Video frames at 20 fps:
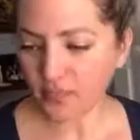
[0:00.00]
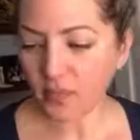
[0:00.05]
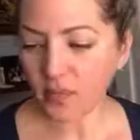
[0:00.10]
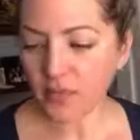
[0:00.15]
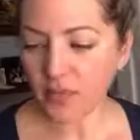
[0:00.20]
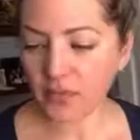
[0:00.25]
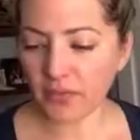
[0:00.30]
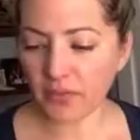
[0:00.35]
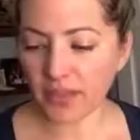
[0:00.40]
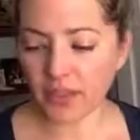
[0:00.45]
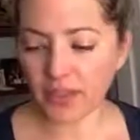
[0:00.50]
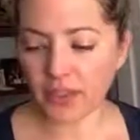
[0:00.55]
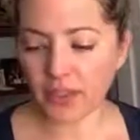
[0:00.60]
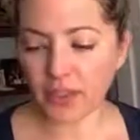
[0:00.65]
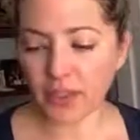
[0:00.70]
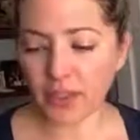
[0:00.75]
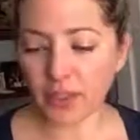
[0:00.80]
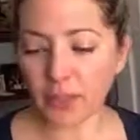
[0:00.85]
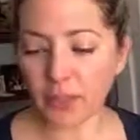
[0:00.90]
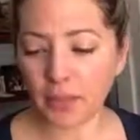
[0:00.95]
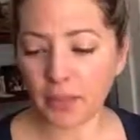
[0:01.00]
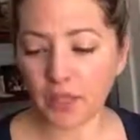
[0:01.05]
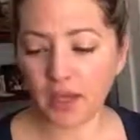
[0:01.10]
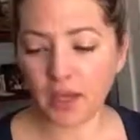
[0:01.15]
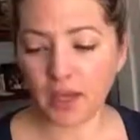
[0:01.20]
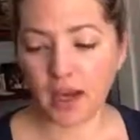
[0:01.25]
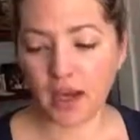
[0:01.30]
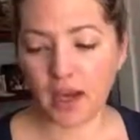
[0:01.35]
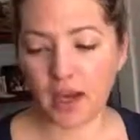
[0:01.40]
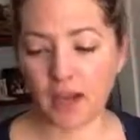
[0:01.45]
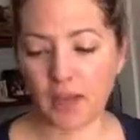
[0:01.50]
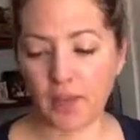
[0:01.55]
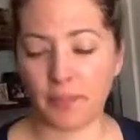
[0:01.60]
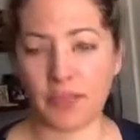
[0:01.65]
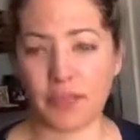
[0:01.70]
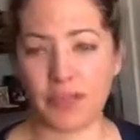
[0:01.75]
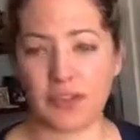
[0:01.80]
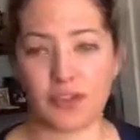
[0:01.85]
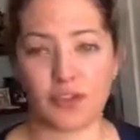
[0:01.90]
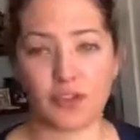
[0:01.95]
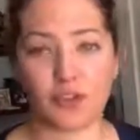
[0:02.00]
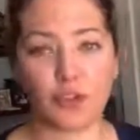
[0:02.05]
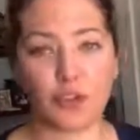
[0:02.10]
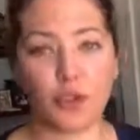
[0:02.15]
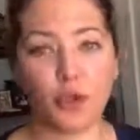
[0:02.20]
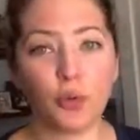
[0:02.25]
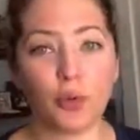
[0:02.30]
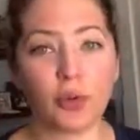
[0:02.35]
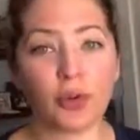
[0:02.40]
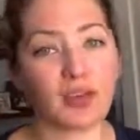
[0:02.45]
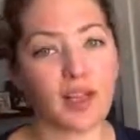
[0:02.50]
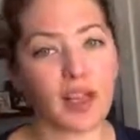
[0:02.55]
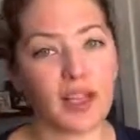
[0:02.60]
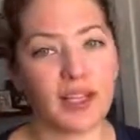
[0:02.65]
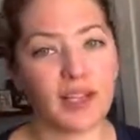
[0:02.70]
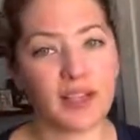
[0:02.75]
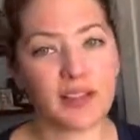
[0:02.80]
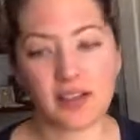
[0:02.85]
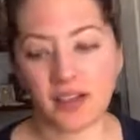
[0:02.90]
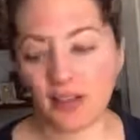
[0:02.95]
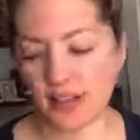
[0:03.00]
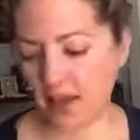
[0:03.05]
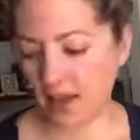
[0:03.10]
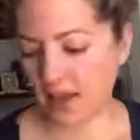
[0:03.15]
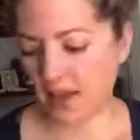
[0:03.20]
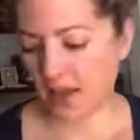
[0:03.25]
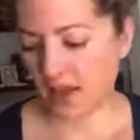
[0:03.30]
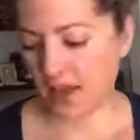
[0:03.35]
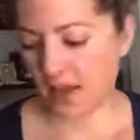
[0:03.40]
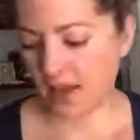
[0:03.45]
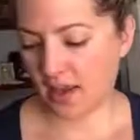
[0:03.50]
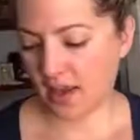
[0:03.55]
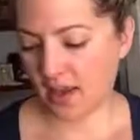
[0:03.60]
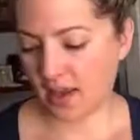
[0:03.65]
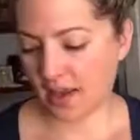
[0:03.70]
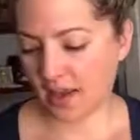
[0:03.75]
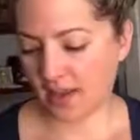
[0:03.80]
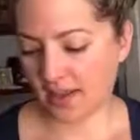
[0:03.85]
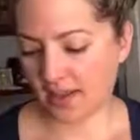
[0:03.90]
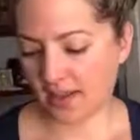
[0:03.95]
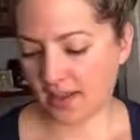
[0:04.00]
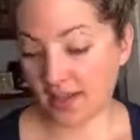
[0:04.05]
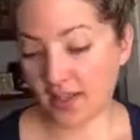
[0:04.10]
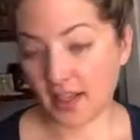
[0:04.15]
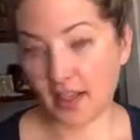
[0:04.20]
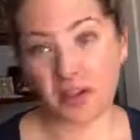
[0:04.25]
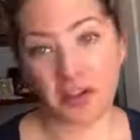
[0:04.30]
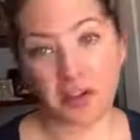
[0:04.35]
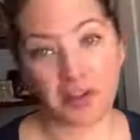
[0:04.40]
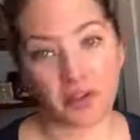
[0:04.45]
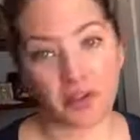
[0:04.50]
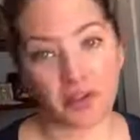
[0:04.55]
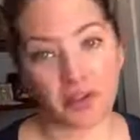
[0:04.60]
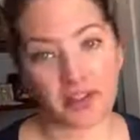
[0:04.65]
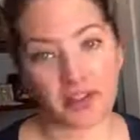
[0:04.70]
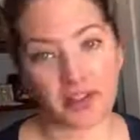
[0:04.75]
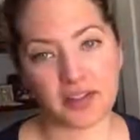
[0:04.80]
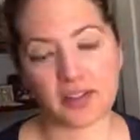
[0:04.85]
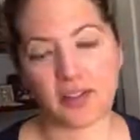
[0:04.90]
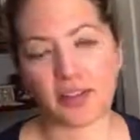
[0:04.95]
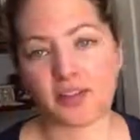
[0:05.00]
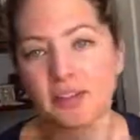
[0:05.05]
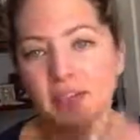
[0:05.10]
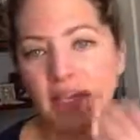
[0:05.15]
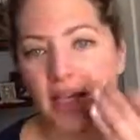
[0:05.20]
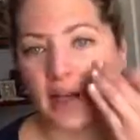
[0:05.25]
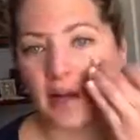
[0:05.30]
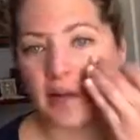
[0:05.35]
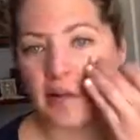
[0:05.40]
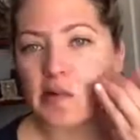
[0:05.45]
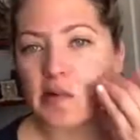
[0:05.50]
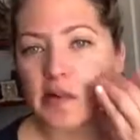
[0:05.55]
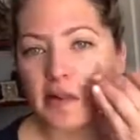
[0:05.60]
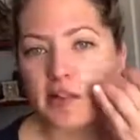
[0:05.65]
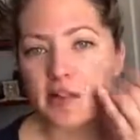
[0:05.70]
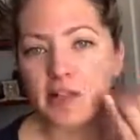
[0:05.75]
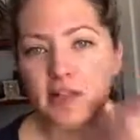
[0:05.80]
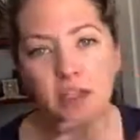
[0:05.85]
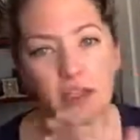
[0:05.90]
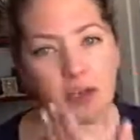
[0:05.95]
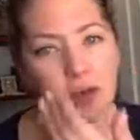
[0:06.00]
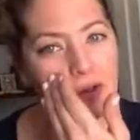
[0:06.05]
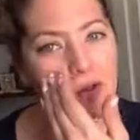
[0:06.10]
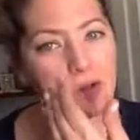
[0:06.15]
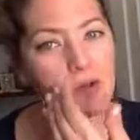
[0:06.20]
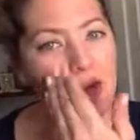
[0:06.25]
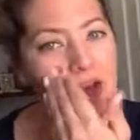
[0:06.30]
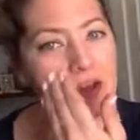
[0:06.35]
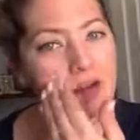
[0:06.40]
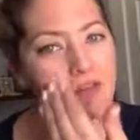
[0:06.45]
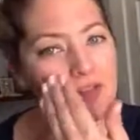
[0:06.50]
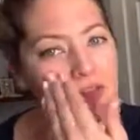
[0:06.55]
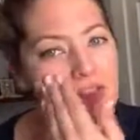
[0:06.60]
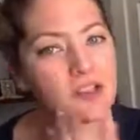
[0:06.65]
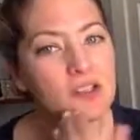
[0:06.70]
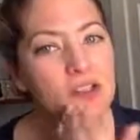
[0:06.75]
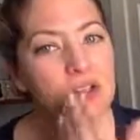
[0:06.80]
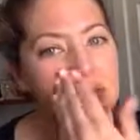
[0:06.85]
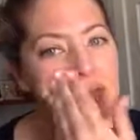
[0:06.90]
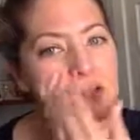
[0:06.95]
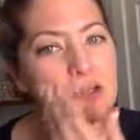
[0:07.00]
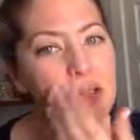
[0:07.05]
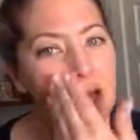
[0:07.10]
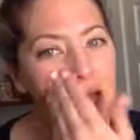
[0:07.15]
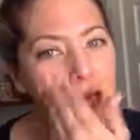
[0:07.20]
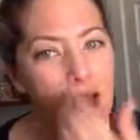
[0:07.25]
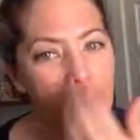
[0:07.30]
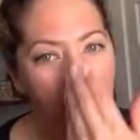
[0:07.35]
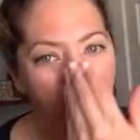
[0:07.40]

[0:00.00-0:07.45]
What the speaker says: face cream, because it's super light, and like I said, I have really sensitive skin. So you don't have to use a lot.